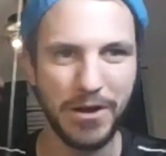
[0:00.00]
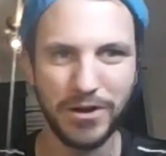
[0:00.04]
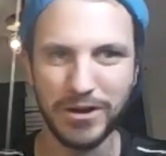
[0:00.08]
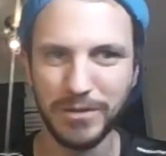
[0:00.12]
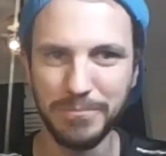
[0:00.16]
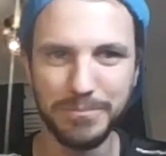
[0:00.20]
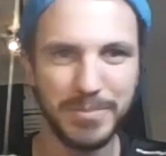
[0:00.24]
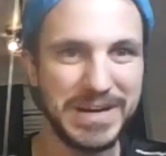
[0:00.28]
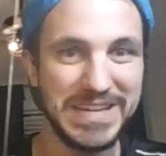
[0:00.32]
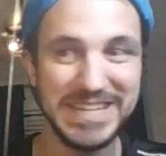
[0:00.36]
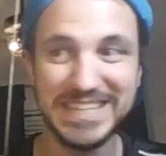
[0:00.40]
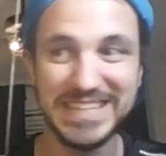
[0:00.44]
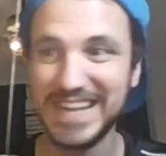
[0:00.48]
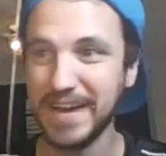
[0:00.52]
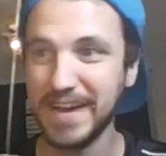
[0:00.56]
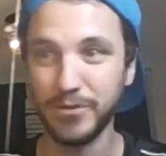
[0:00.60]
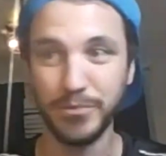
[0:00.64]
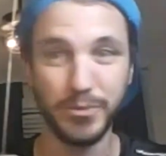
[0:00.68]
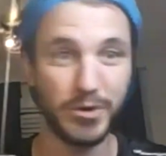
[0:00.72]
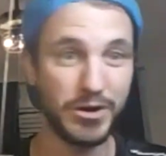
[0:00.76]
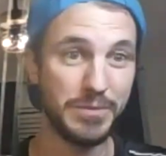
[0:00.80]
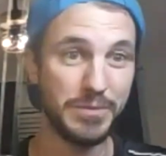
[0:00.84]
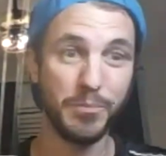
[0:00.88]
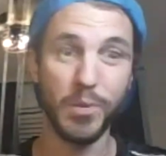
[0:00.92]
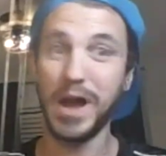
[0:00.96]
I'm out competing
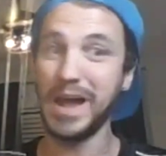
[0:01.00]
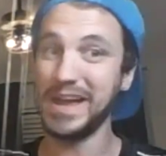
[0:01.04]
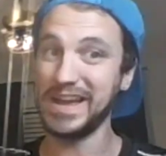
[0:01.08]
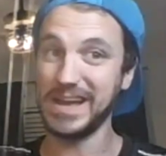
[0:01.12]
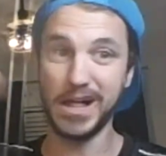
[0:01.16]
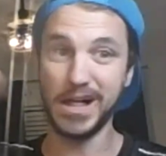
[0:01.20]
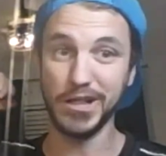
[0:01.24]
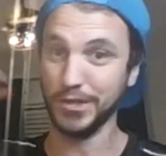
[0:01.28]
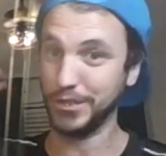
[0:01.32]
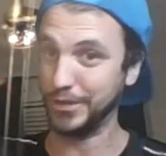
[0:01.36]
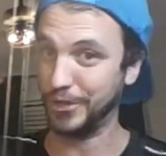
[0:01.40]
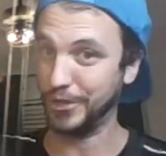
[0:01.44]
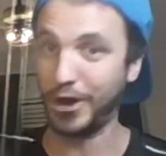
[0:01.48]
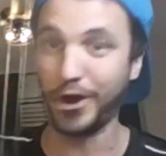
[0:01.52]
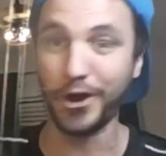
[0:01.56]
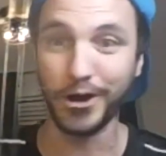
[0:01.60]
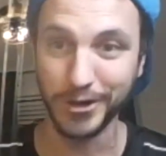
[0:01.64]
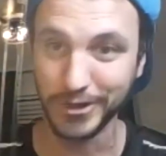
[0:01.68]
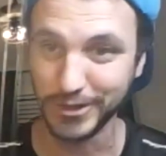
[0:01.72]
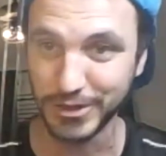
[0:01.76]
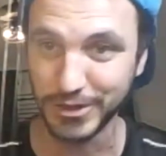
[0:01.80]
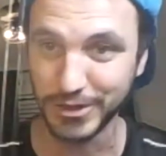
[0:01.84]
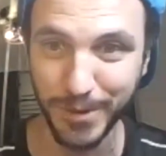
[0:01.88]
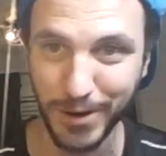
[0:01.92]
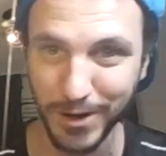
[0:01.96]
everyone by a
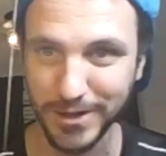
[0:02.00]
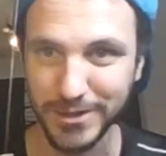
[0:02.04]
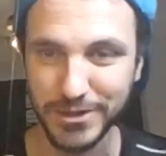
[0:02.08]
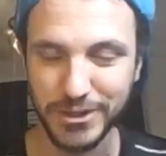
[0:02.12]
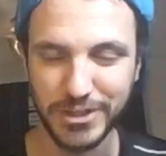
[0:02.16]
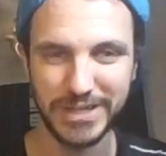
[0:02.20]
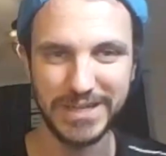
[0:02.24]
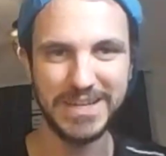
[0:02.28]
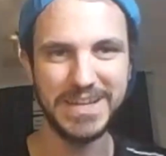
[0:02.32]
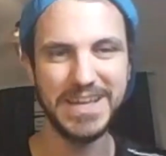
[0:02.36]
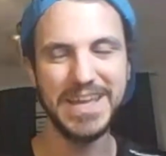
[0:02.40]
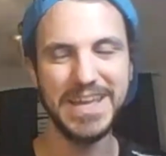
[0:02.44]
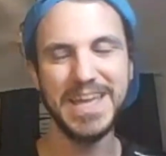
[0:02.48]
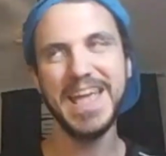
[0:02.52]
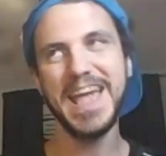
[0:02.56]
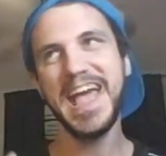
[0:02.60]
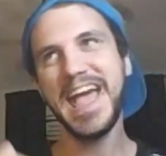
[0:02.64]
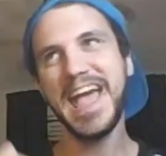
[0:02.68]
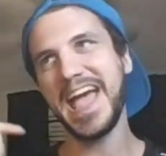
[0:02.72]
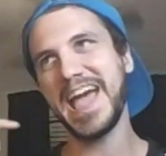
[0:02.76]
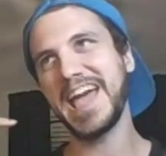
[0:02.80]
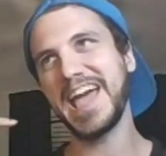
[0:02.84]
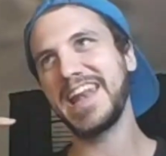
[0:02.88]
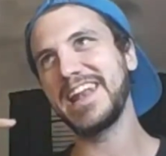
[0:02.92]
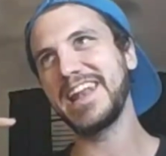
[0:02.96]
large margin.
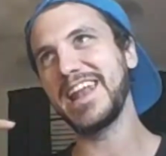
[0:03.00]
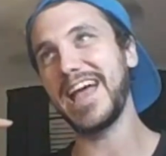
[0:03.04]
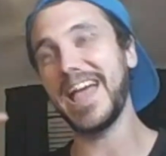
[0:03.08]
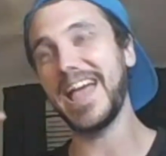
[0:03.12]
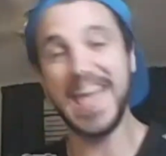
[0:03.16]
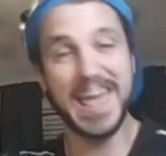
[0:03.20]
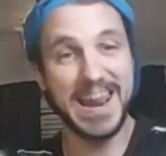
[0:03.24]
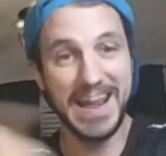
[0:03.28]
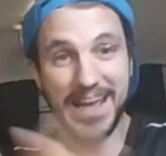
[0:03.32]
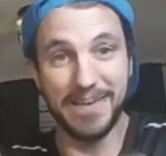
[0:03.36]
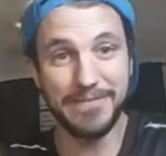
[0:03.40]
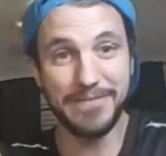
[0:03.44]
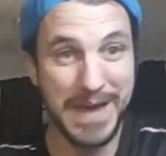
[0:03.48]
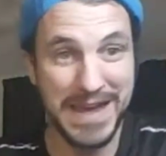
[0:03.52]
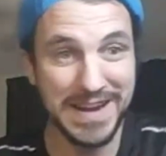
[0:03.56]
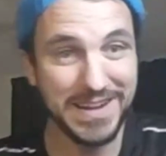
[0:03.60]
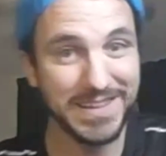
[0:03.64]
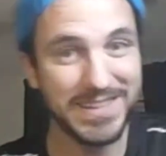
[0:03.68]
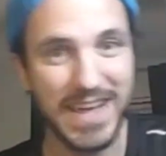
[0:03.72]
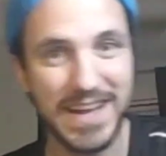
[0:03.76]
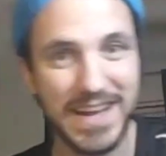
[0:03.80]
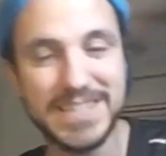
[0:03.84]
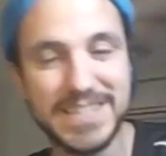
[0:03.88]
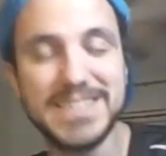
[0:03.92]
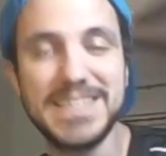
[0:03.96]
And I've made
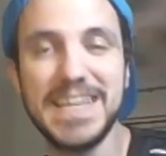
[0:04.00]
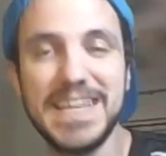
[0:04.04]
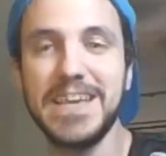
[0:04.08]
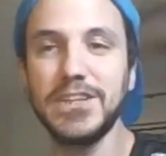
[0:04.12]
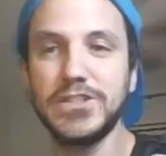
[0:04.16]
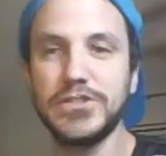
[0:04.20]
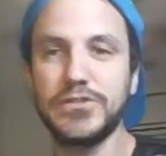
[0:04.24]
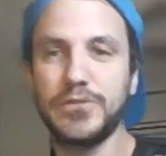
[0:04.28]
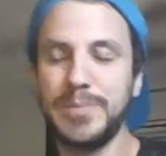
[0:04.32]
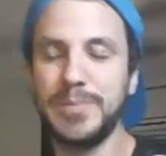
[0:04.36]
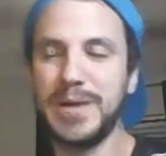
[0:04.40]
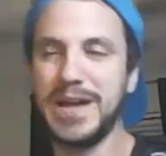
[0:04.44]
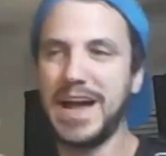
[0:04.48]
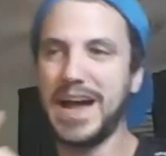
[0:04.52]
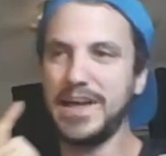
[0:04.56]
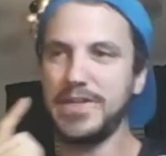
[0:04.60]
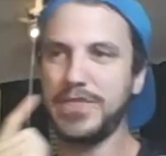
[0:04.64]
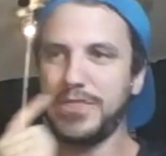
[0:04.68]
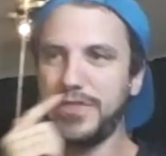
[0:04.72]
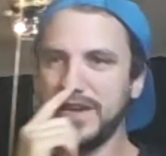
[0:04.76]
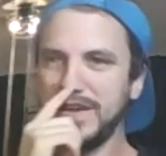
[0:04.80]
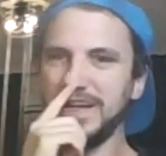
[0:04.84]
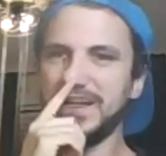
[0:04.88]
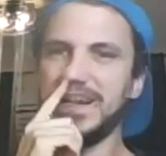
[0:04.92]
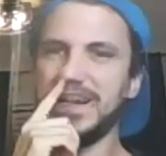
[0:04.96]
a lot of sales from it. I
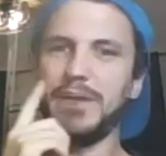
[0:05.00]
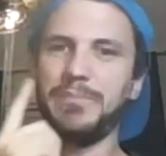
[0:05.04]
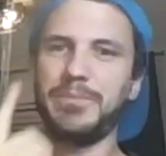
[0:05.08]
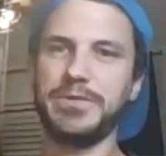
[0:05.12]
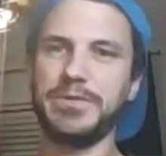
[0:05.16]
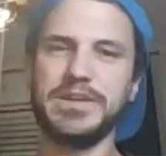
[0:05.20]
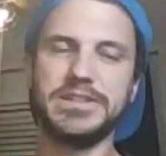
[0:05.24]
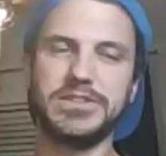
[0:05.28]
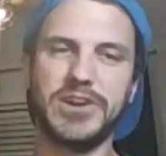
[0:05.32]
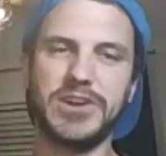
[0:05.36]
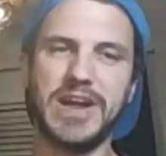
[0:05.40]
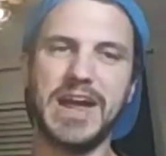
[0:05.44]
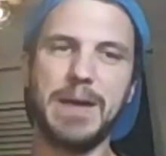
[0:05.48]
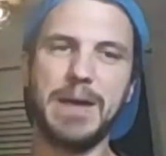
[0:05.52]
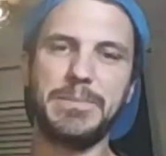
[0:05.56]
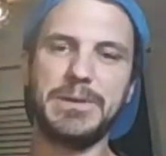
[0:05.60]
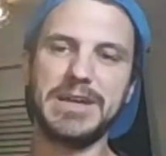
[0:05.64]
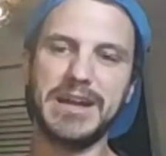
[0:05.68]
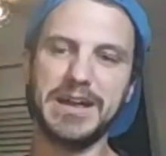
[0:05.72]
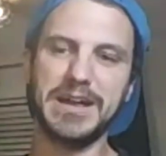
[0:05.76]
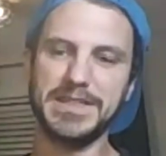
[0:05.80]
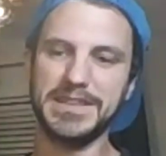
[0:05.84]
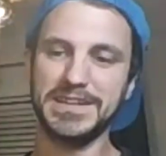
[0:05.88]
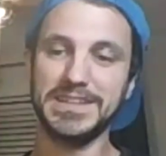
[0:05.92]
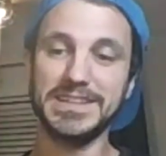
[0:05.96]
think a couple things are
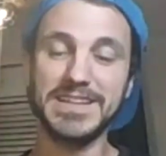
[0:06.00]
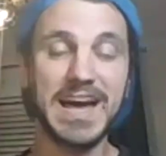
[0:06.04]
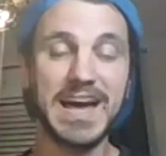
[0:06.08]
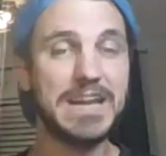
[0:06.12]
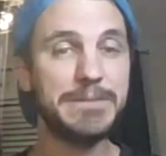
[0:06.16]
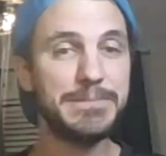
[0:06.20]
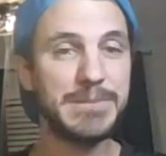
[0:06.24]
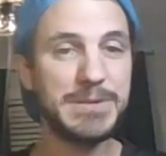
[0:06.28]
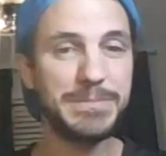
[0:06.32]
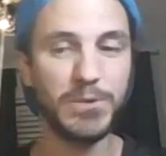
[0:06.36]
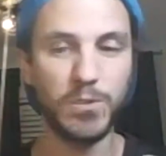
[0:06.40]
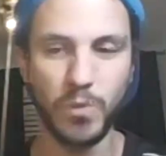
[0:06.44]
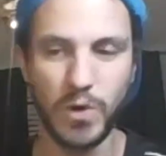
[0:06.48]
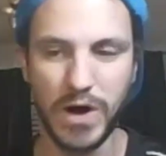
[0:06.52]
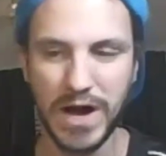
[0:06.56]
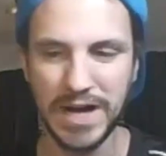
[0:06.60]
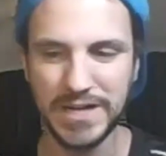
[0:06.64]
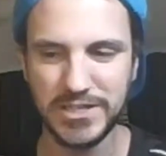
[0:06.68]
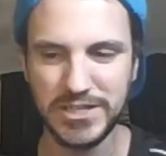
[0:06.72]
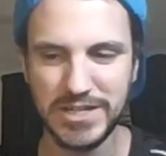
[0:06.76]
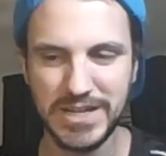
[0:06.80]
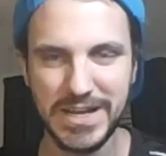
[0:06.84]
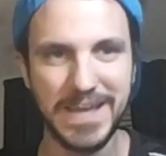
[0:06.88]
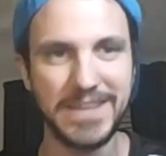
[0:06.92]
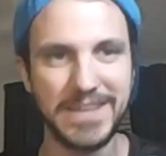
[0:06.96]
happening. I think a lot of people
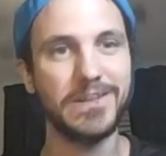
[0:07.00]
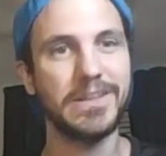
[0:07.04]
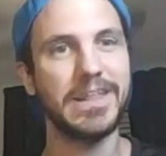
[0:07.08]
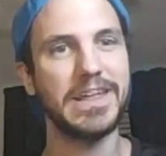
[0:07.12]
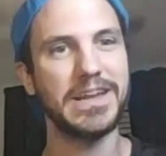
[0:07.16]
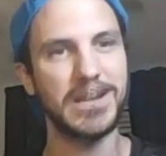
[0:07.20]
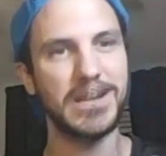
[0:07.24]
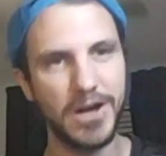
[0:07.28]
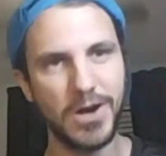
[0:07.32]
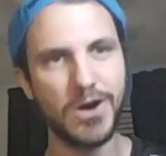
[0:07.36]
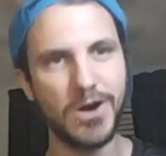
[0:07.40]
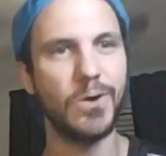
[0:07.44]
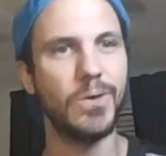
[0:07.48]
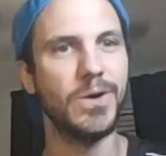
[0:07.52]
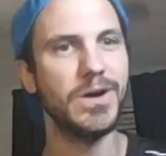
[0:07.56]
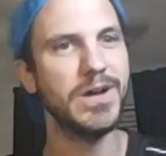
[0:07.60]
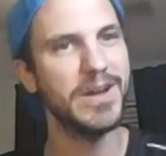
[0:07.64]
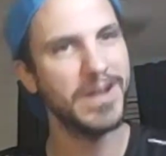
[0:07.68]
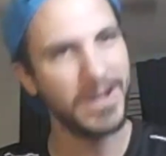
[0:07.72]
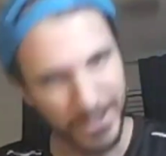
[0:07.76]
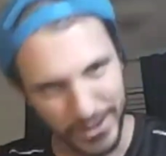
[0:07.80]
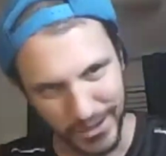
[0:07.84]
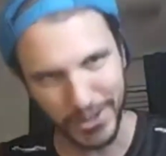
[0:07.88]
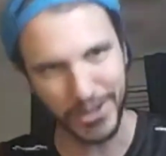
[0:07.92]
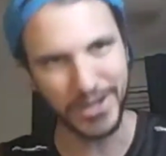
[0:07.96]
watch it and they're like, oh,
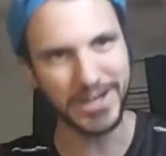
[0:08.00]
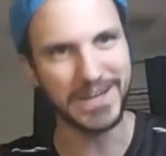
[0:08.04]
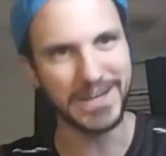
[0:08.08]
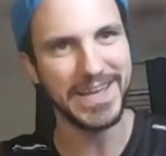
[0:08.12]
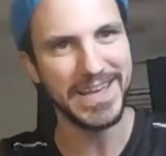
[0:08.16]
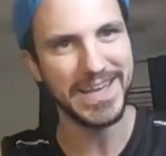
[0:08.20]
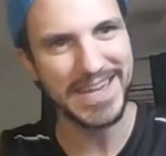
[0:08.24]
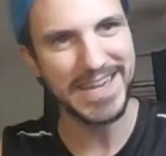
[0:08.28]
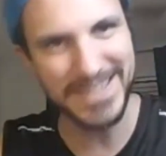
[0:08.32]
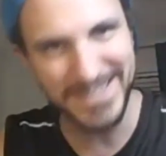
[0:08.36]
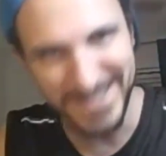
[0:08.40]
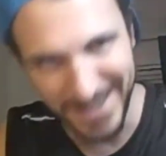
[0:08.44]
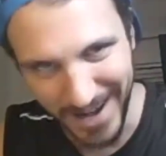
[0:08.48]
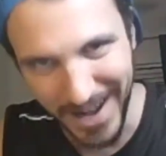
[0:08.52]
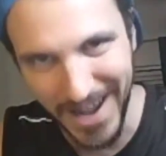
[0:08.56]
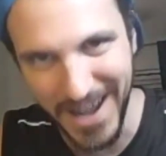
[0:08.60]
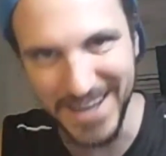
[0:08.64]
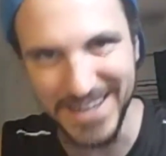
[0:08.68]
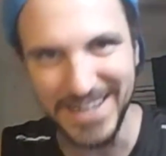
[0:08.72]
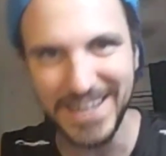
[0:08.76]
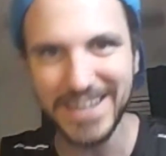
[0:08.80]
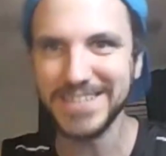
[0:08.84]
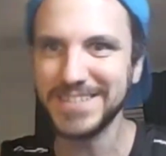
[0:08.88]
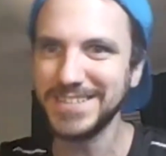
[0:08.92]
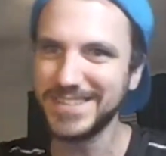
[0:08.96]
good, he's
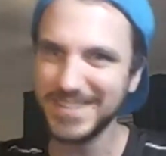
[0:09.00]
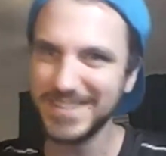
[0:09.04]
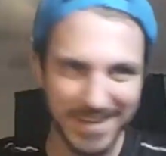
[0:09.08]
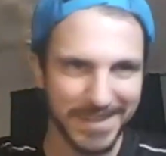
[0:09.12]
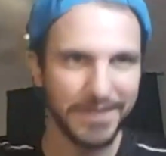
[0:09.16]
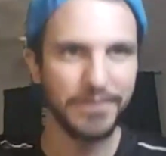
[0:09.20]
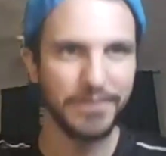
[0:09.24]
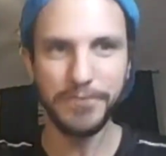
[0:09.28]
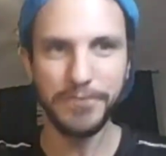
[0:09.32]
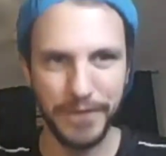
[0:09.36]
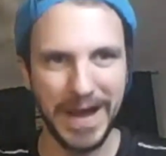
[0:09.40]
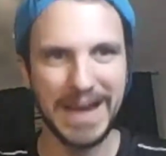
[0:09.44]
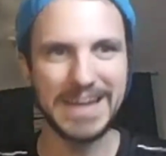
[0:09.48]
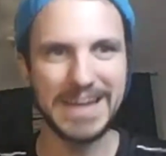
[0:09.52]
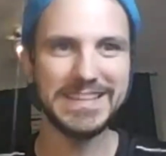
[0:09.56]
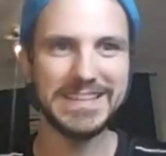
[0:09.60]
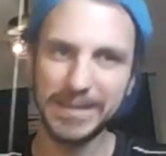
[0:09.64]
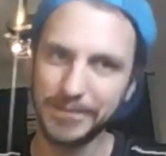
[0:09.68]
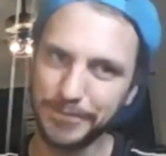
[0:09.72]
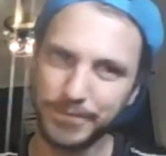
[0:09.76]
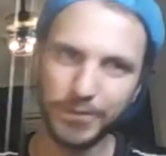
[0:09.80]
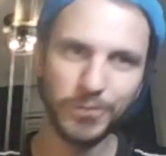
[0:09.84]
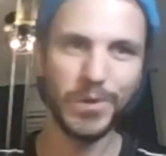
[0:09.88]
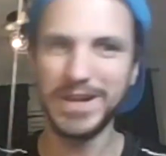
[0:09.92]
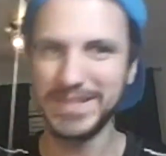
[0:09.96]
honest.
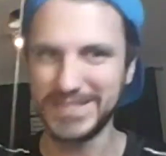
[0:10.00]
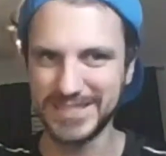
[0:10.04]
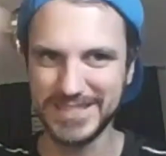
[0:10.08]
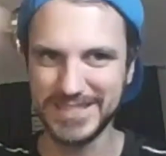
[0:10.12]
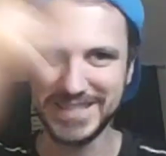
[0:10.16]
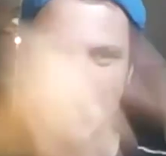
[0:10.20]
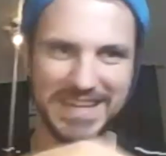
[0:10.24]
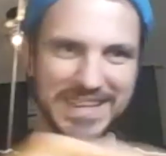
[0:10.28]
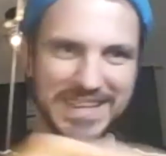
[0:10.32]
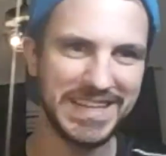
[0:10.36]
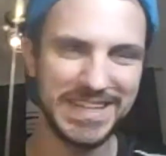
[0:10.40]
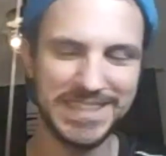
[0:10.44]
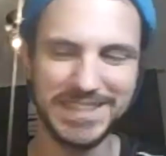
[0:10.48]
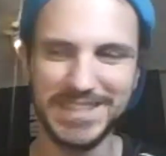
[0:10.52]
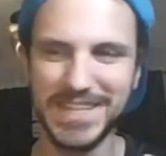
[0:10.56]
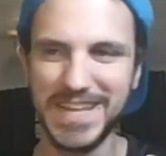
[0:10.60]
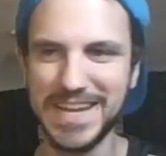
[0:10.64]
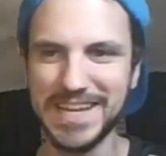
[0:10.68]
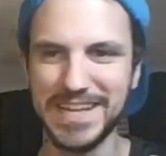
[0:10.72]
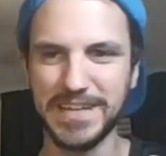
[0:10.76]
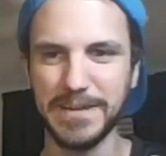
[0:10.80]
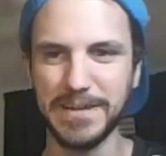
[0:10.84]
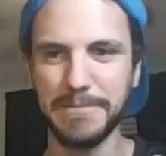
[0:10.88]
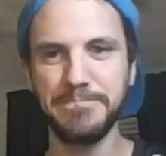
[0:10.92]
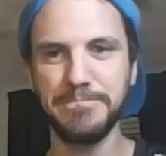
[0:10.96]
Finally, for once, and they click
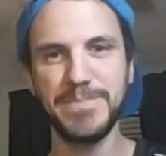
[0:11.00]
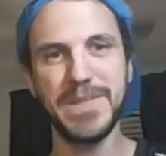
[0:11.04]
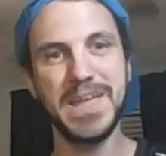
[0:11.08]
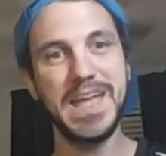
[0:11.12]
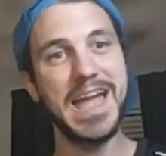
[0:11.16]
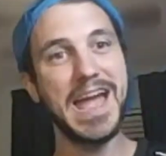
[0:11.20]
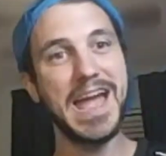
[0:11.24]
like.